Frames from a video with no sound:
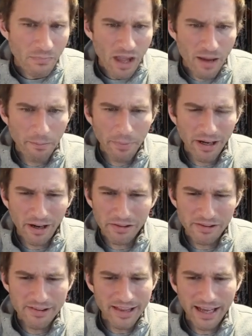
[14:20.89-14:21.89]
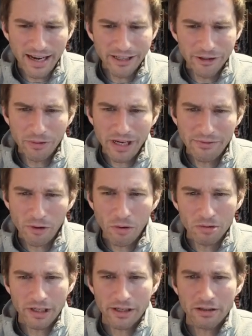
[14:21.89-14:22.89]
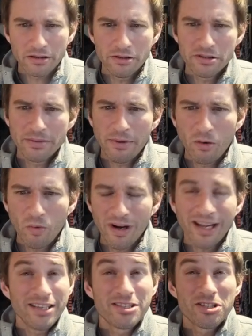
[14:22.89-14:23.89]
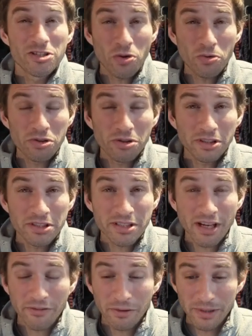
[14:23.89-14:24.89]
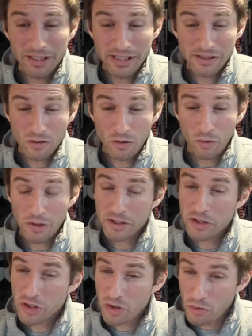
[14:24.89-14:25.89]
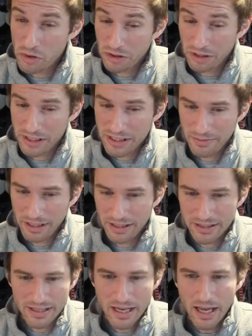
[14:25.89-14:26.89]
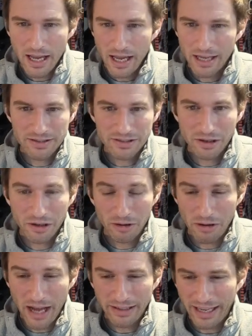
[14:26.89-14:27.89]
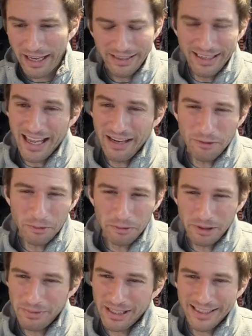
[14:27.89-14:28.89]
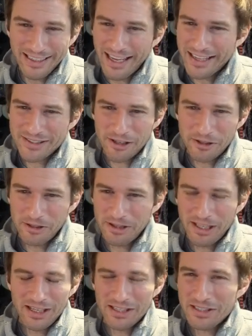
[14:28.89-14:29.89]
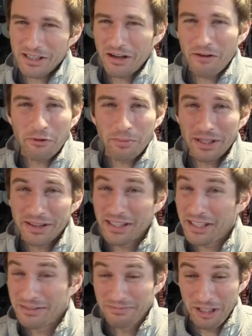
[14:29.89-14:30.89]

But other than that, I don't have a whole lot of clues about what a socialist government is or what socialist means. And so I can't even really make a guess other than it's a government that,